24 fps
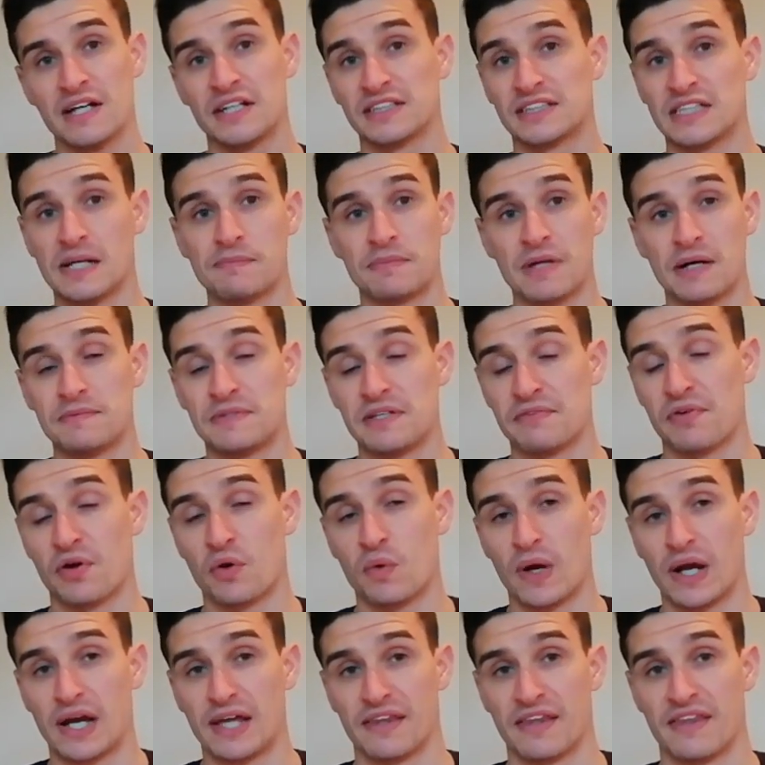sometimes even
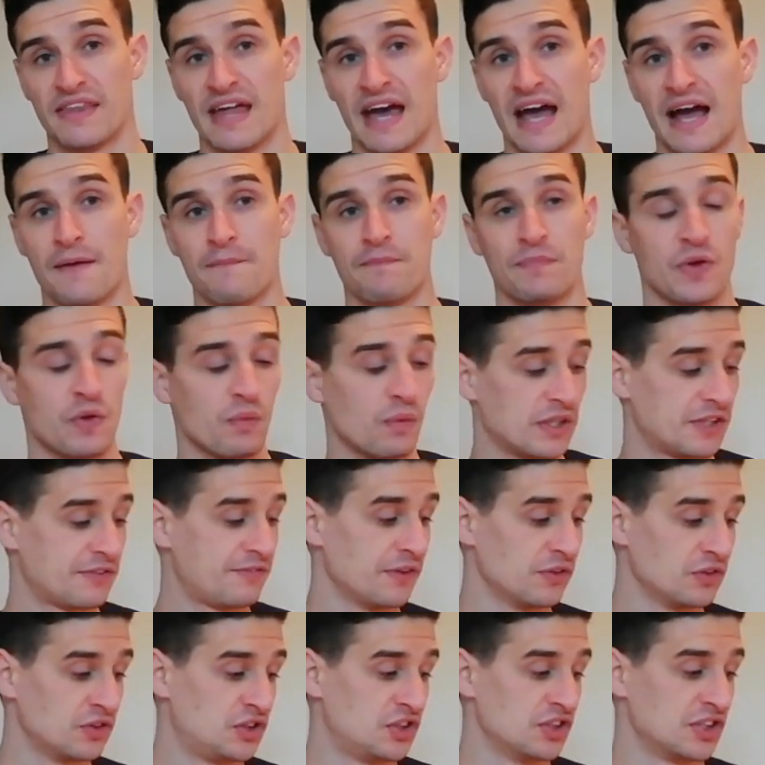quicker than that, which
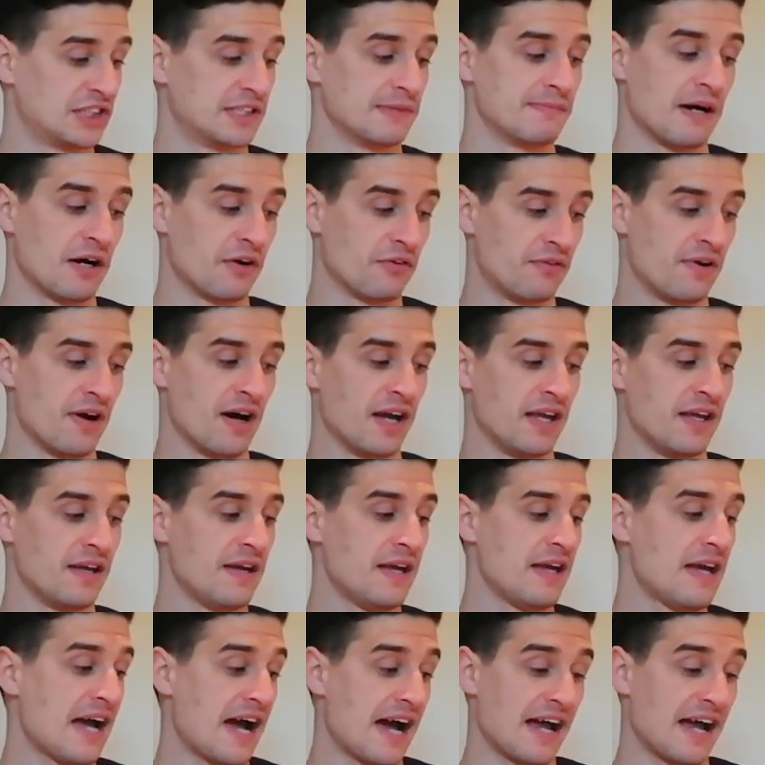feels just about right.